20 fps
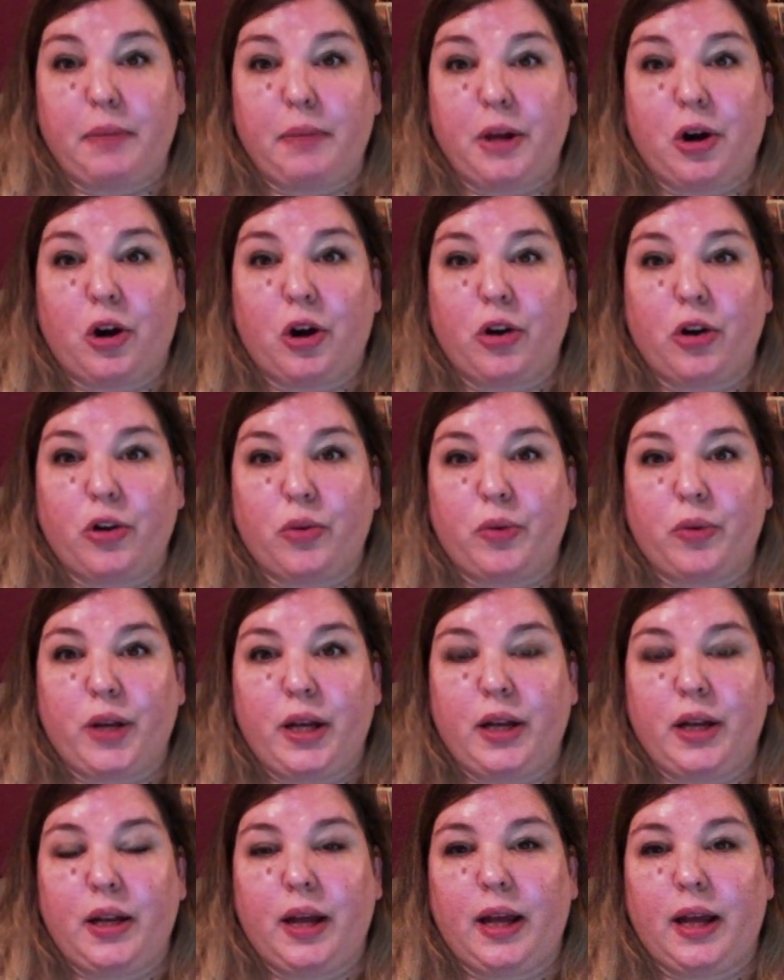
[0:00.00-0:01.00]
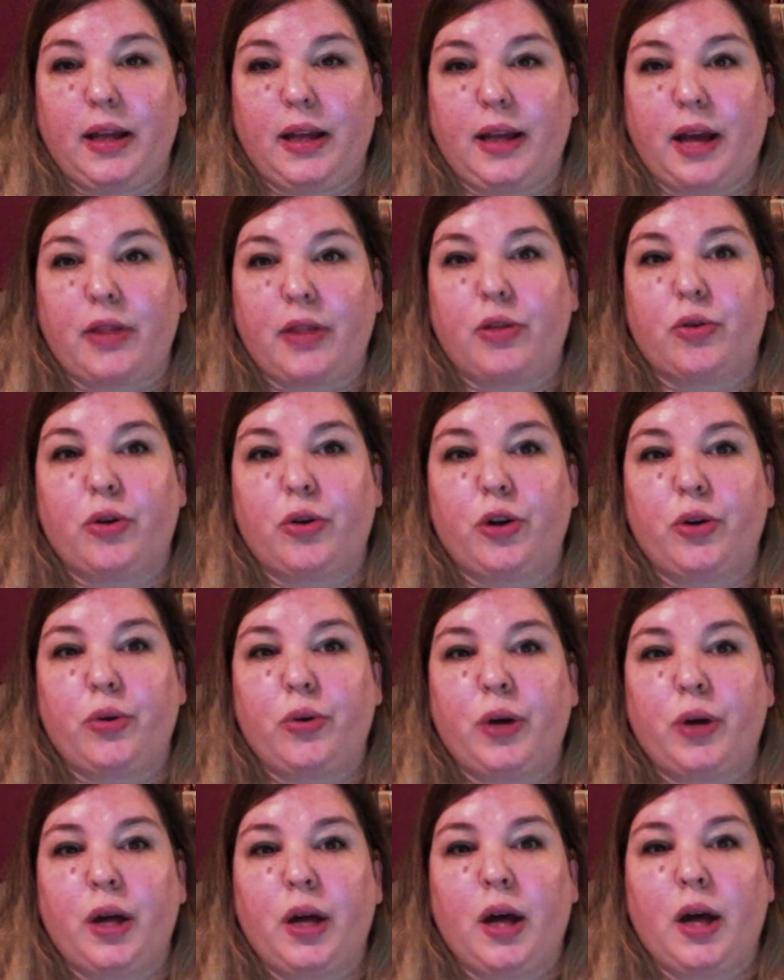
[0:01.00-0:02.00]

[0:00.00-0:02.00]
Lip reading: be hard to read and get through.